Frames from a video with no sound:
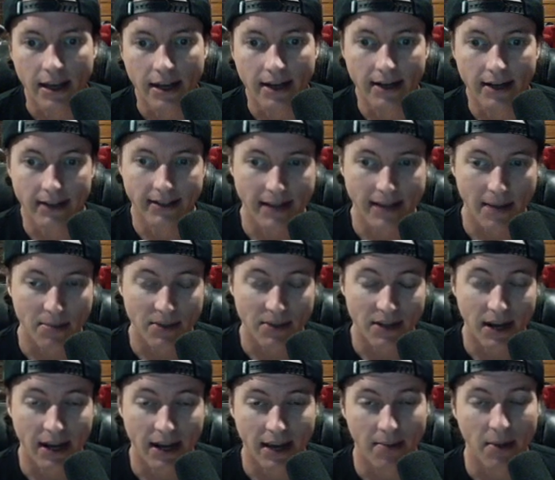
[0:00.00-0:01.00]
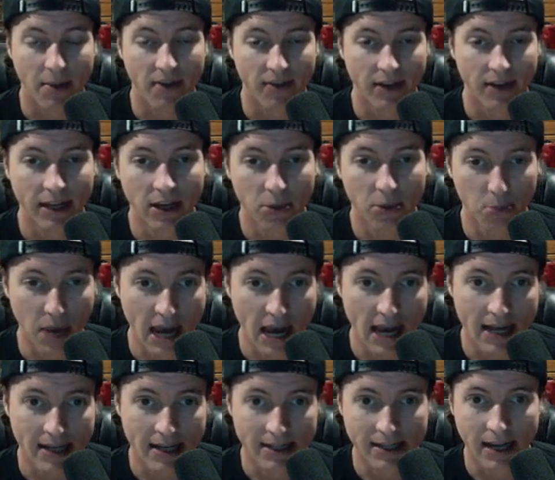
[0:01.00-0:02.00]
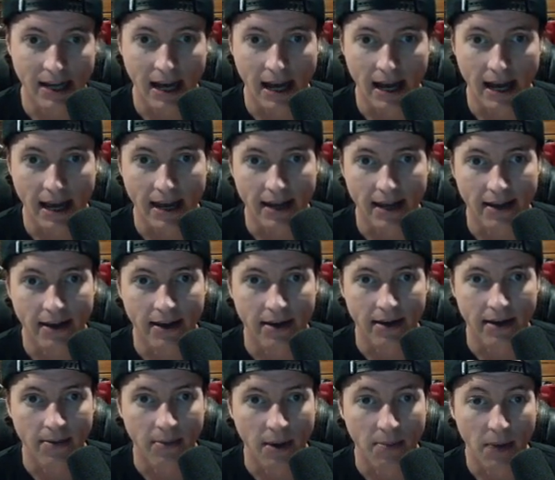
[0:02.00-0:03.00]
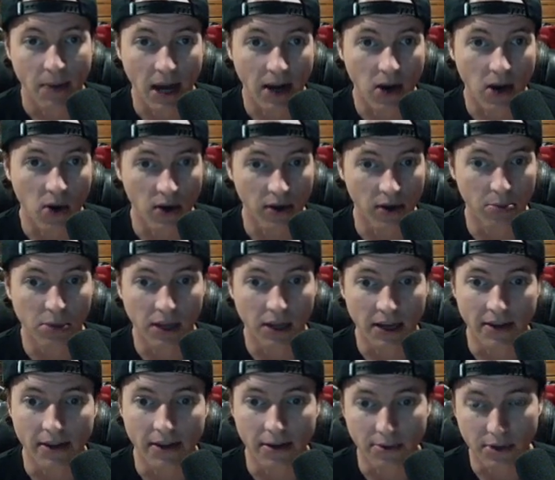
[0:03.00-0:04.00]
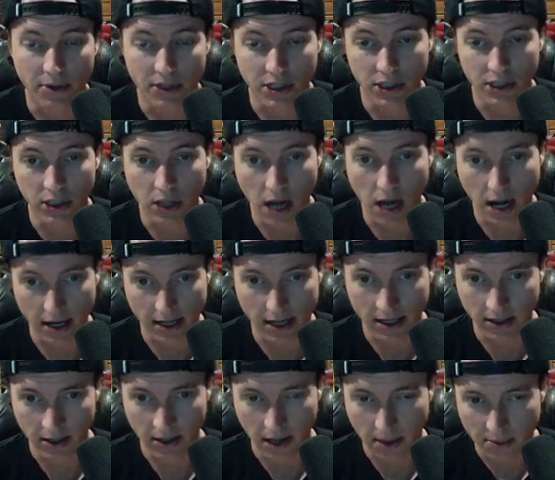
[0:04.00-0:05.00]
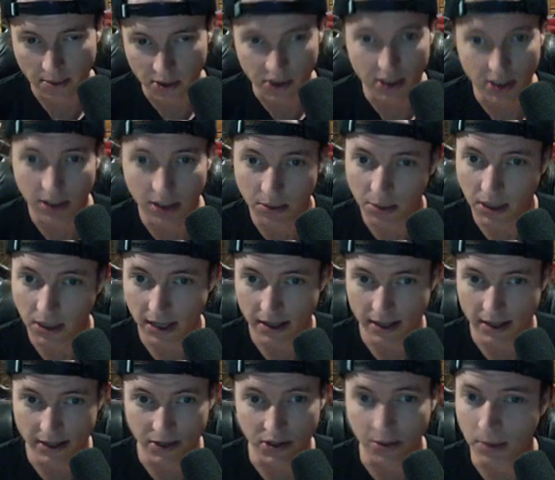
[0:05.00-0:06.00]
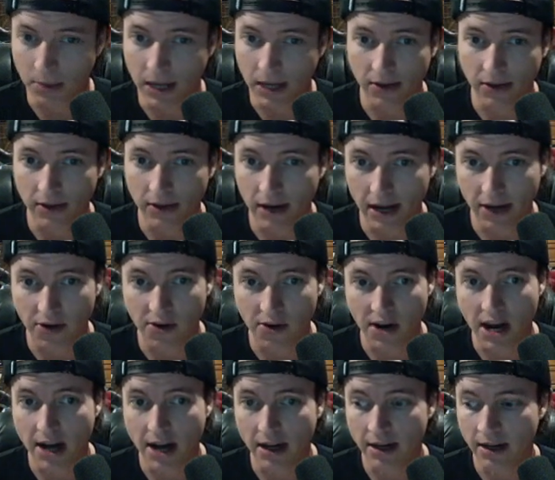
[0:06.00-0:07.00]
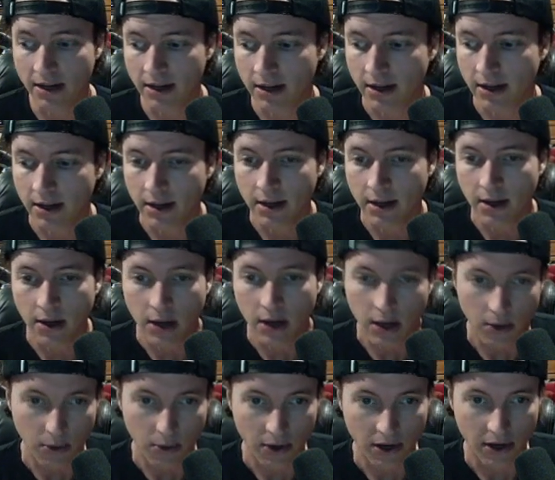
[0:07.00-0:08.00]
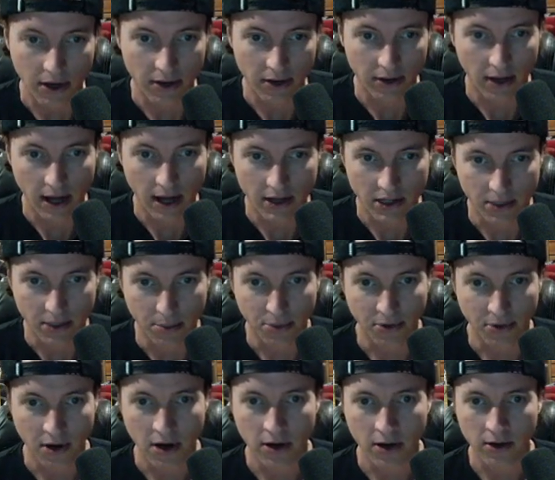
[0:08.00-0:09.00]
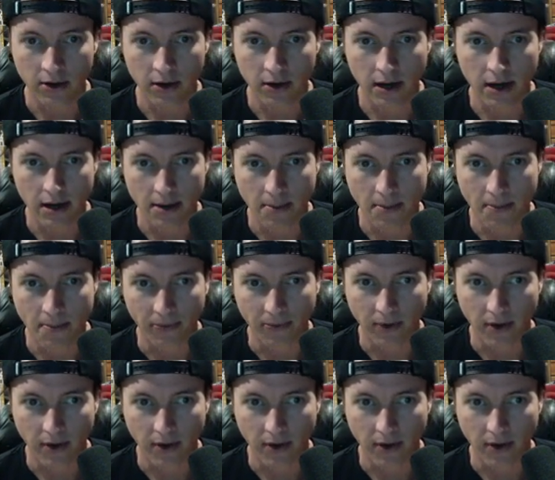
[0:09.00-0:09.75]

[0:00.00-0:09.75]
an attempt to not get my video banned, I um, am not going to play the original audio. I'm just going to play the instrumental that I created. We're here in Logic Pro. Um,